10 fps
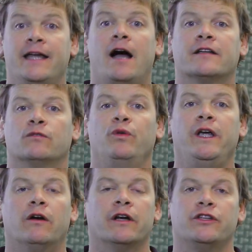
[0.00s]
docs,
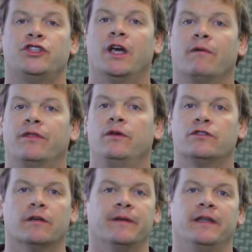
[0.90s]
we are going to share with you
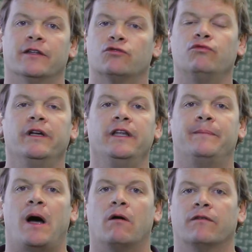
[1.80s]
something that's really
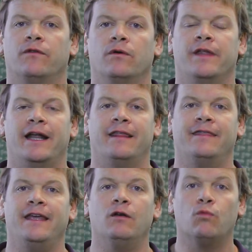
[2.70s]
powerful that I
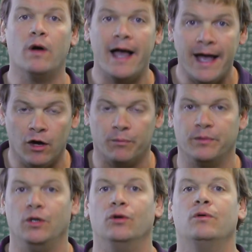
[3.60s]
think will help
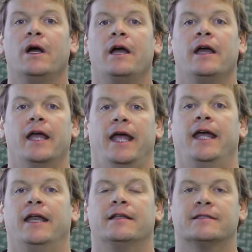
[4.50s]
you
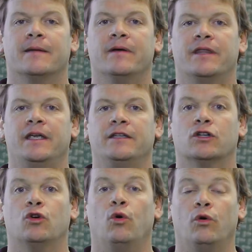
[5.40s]
in some of the
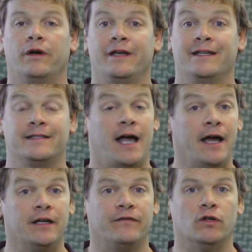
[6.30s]
decor and
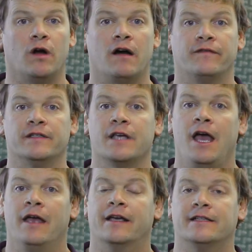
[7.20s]
design of your office,
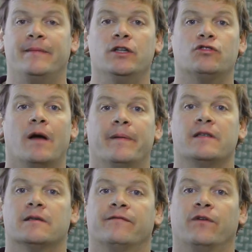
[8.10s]
because I'm going to drop
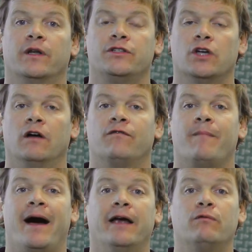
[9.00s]
in some footage of
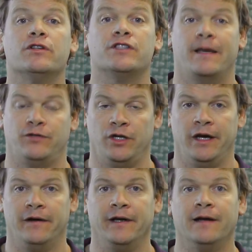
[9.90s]
my reception
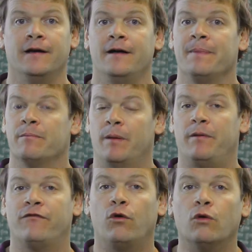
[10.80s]
area. But
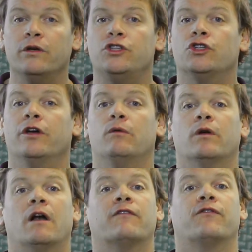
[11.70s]
before we show you
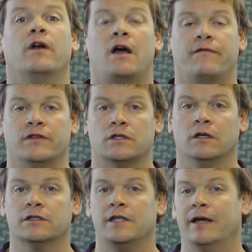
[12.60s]
what our front office
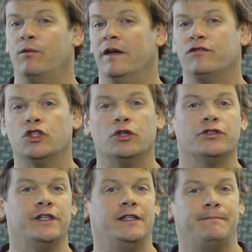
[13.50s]
looks like, we have
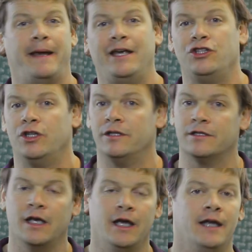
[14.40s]
jerseys, patients,